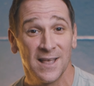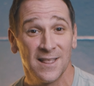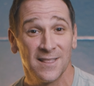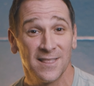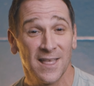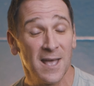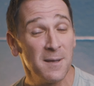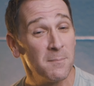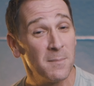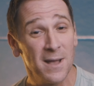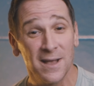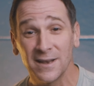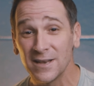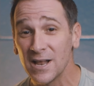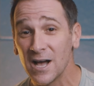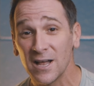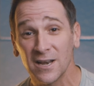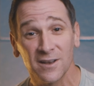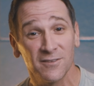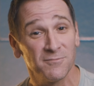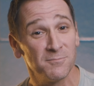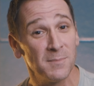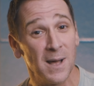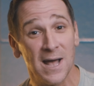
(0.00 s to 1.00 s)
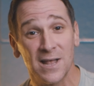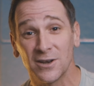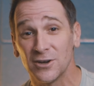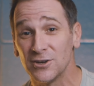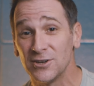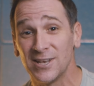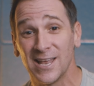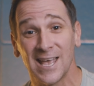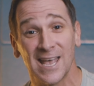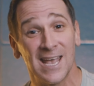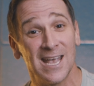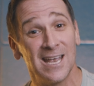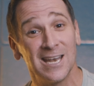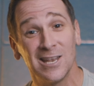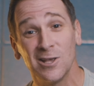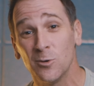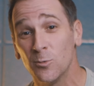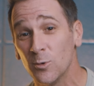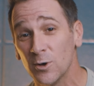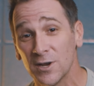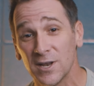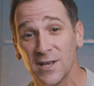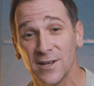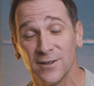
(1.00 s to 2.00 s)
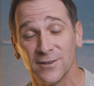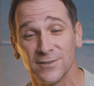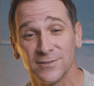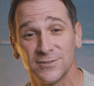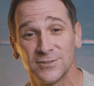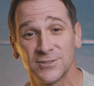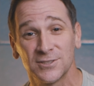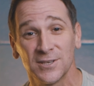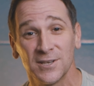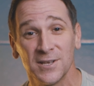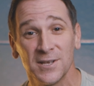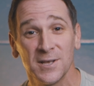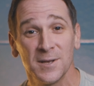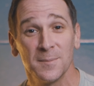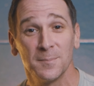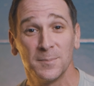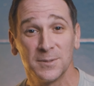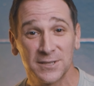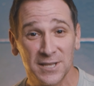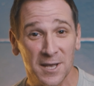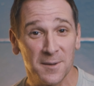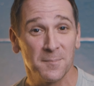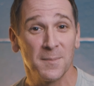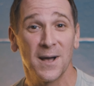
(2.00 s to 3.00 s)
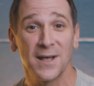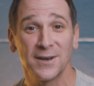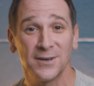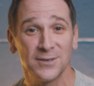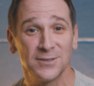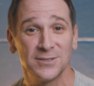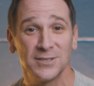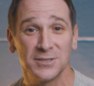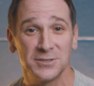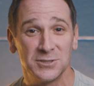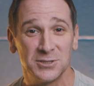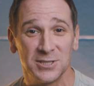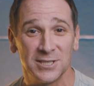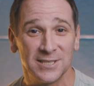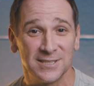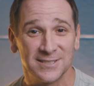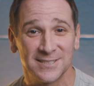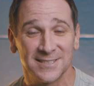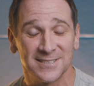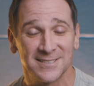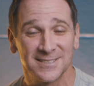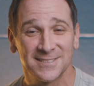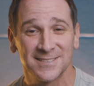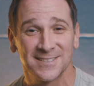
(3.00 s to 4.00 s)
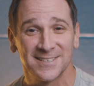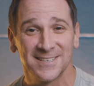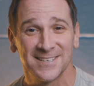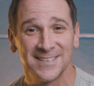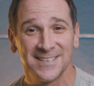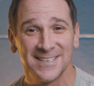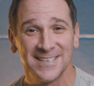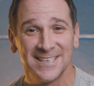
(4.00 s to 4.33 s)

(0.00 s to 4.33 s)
They may not have mattered to anyone else, but they mattered to Jesus.